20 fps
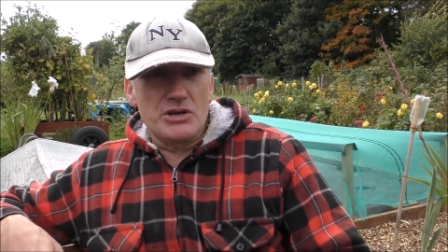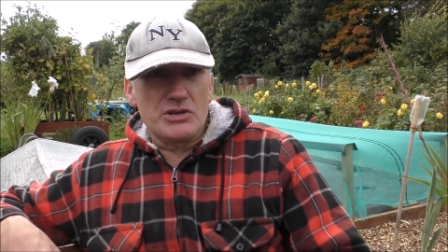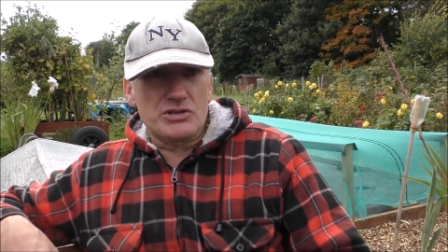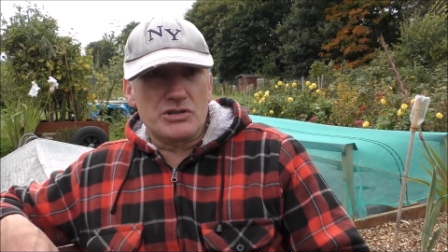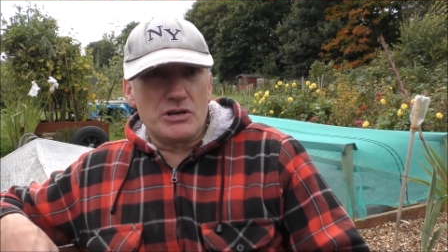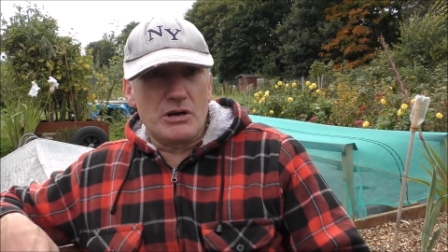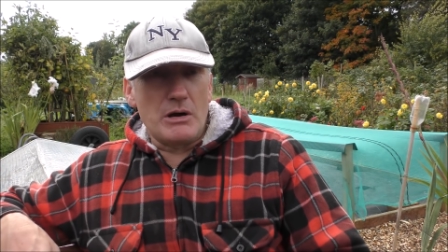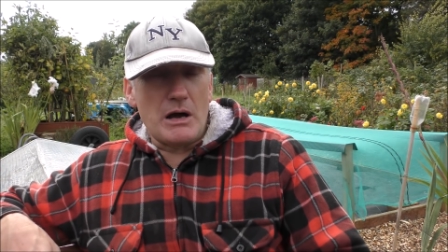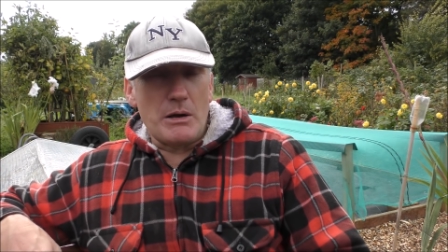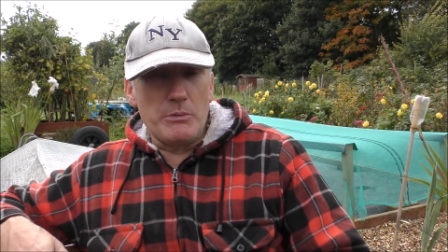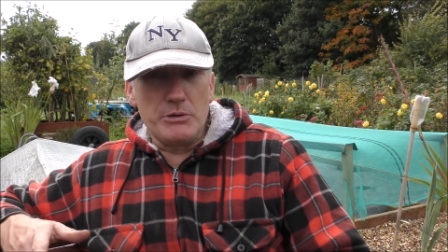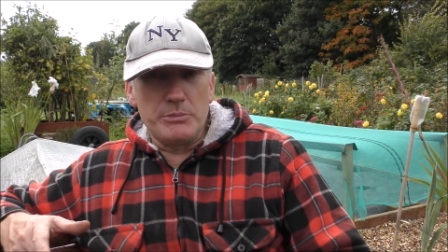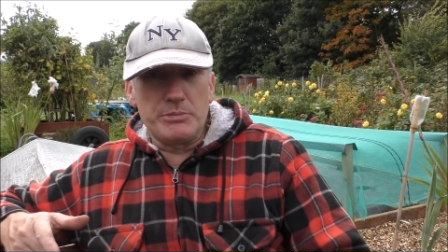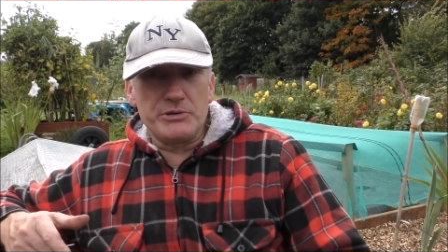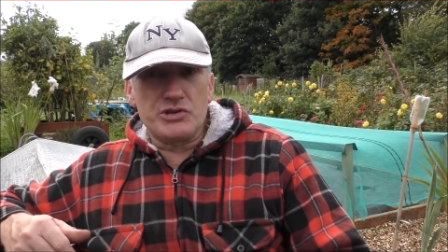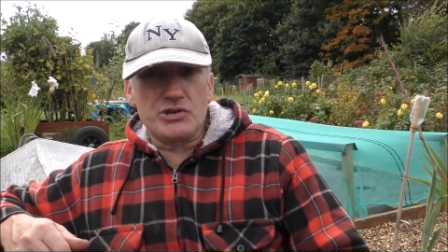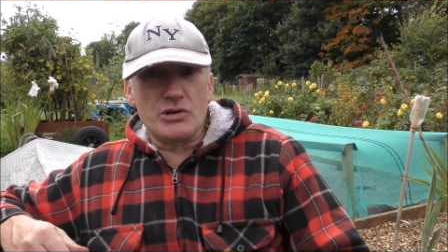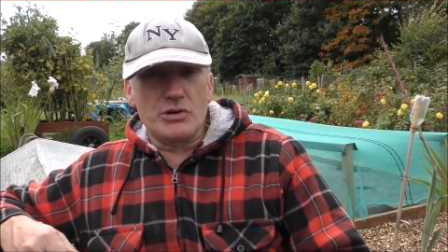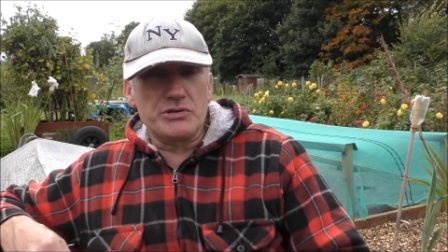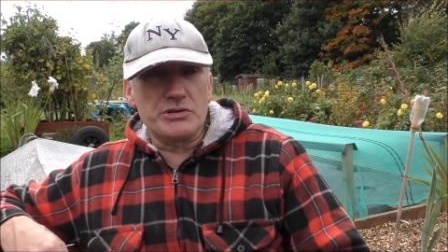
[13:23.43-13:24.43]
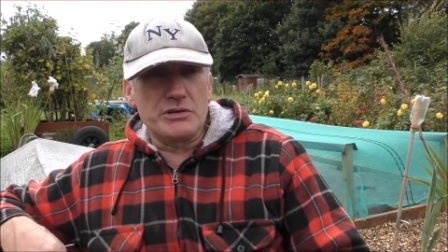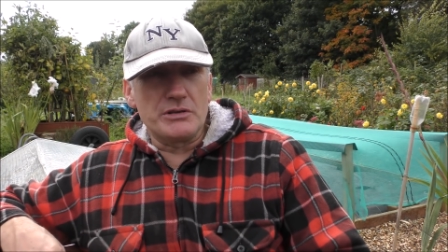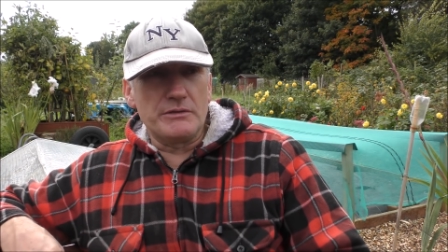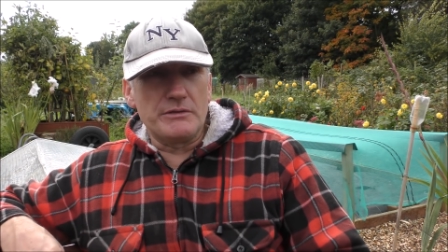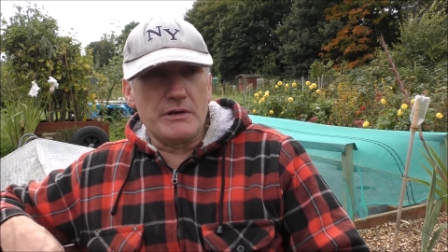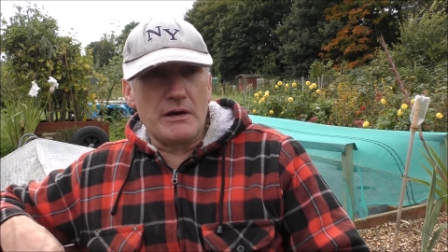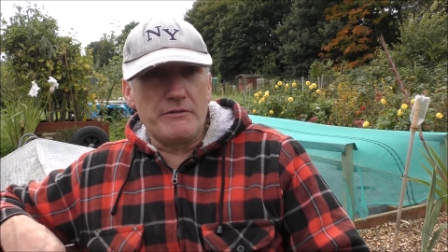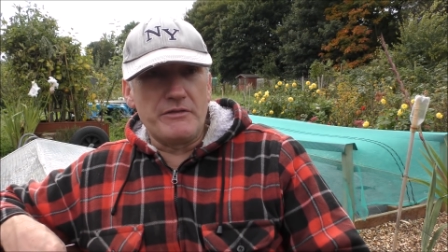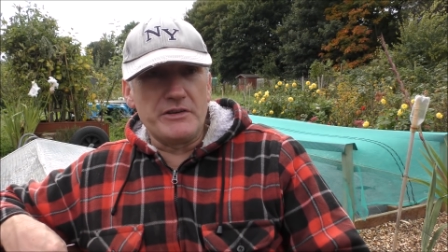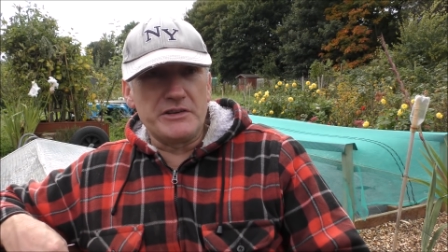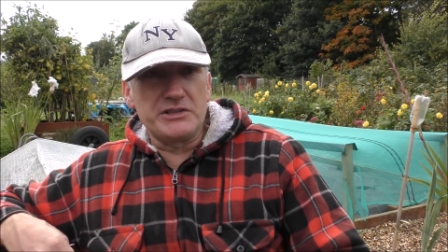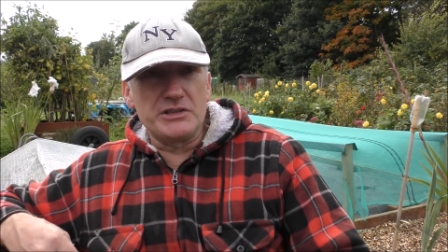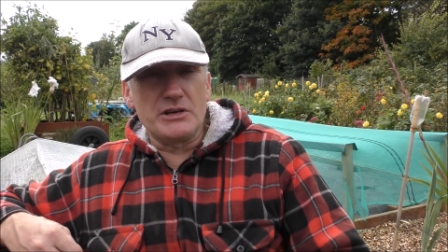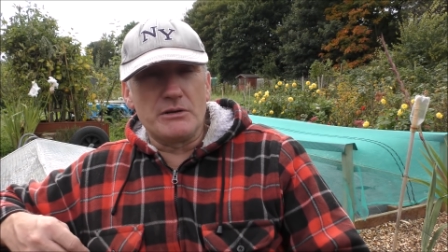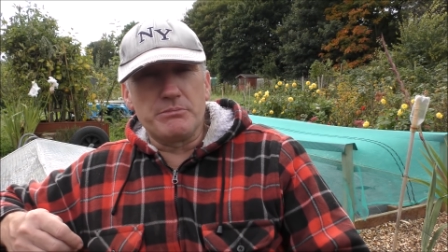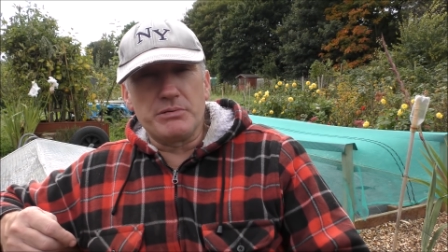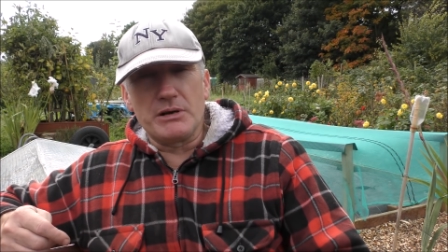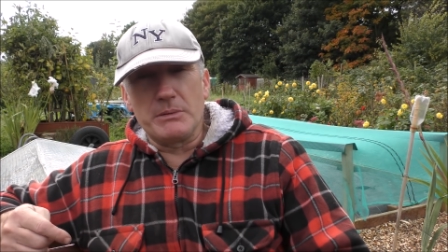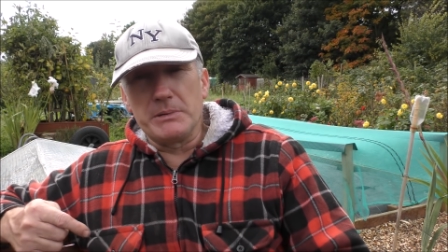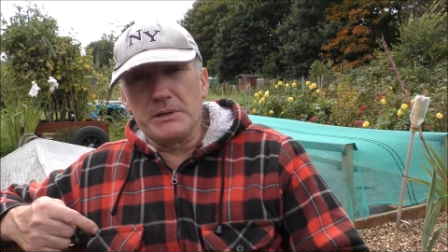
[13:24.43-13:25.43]
So I will be showing you a
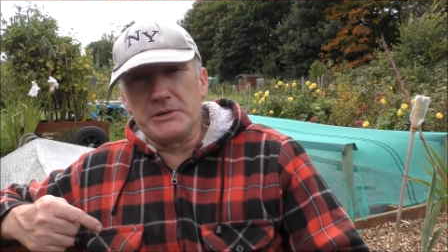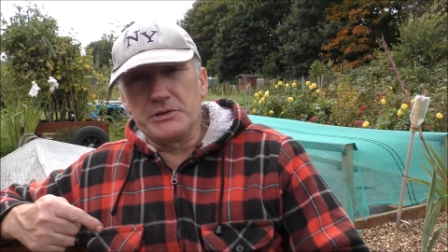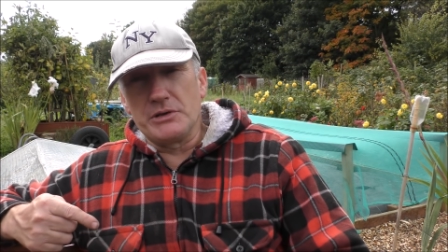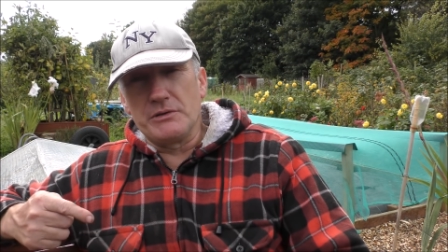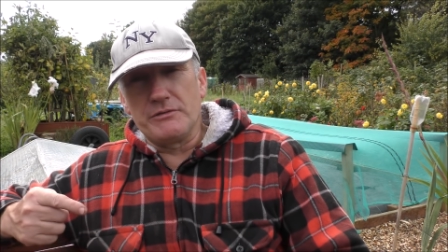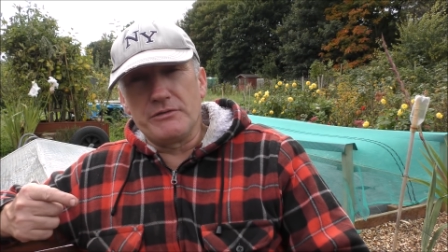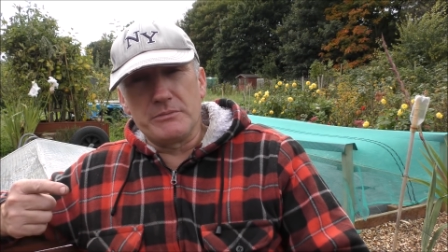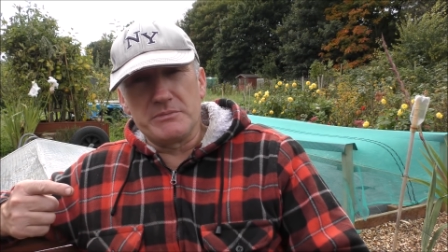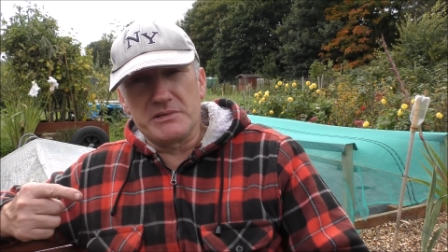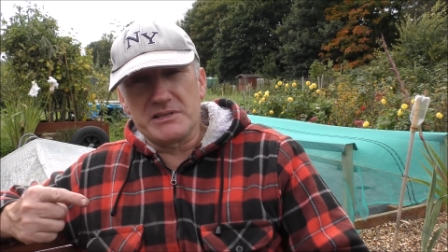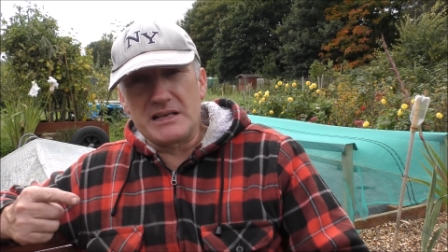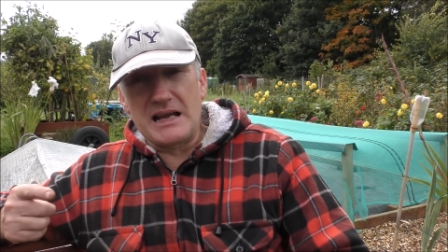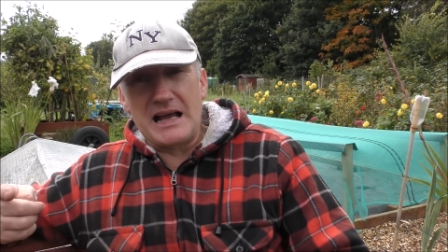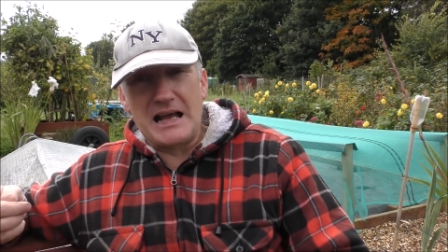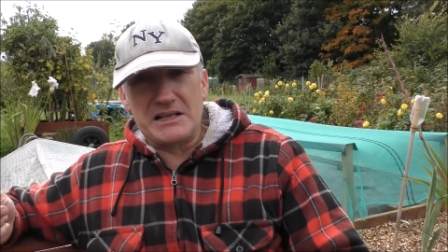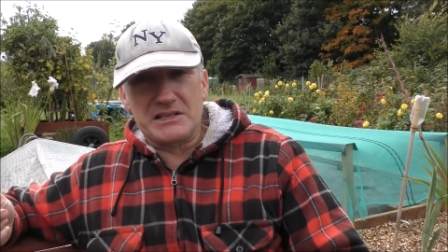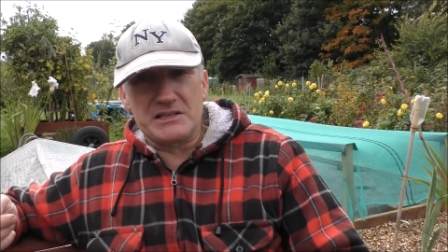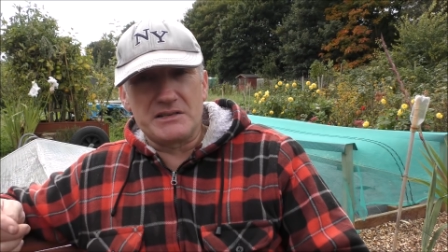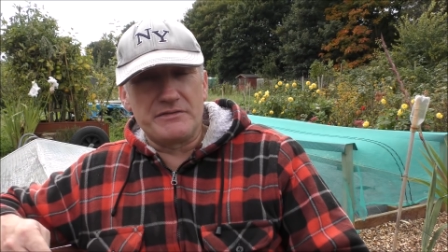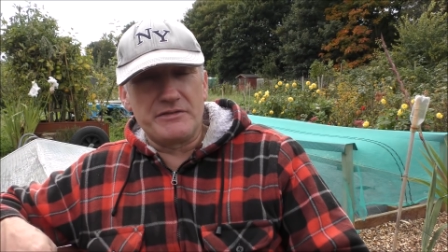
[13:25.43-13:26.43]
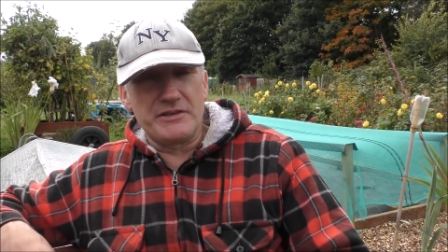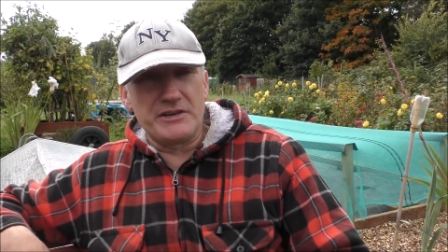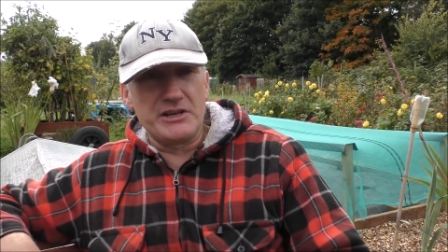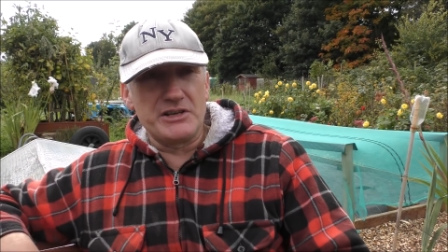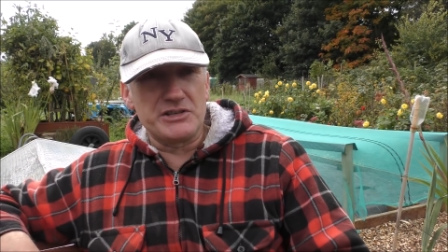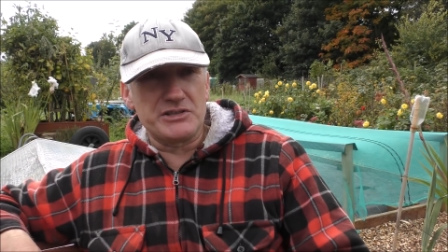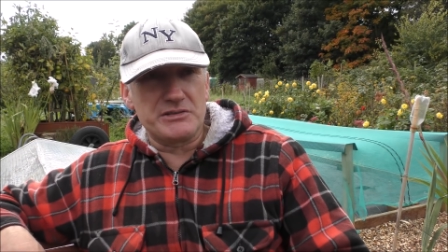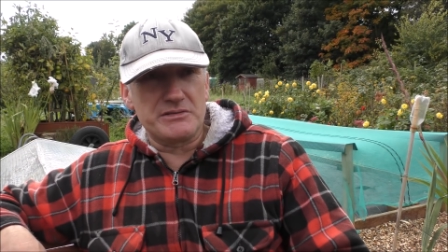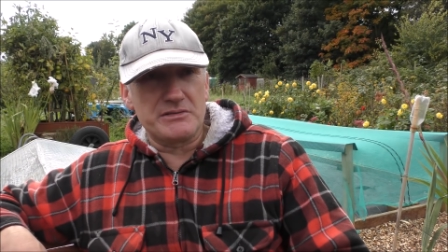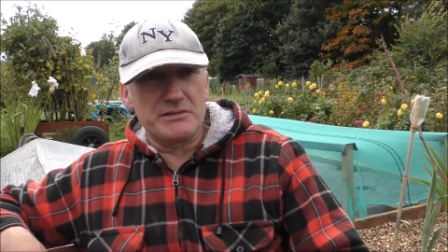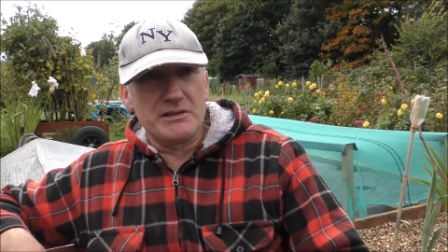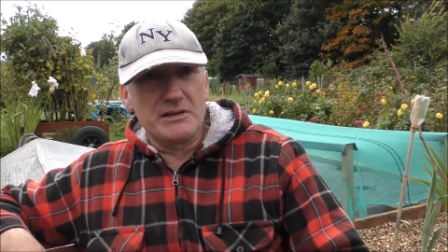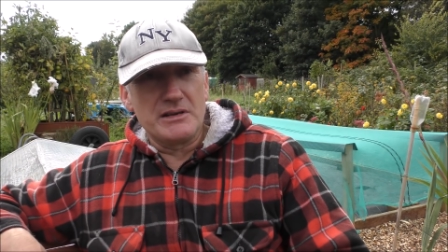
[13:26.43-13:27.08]
video, probably do from start to finish.